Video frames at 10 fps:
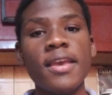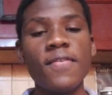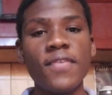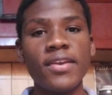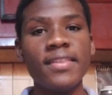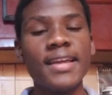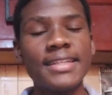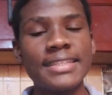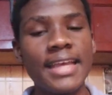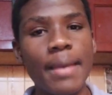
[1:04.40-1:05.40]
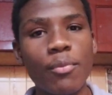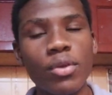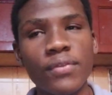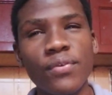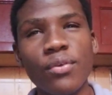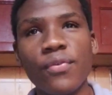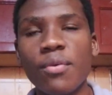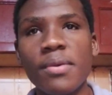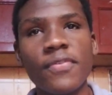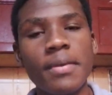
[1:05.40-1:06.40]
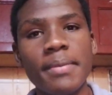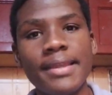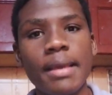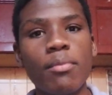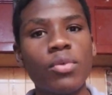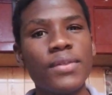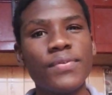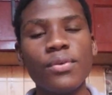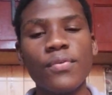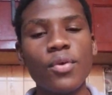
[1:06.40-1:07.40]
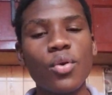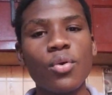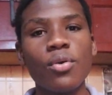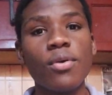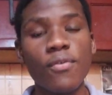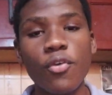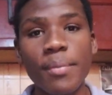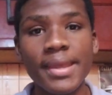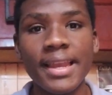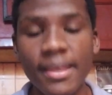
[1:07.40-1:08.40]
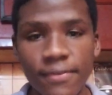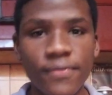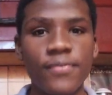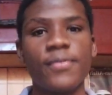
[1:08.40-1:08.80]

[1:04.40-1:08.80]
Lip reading: If I read that, I'm grateful for my family, I'm grateful for my life.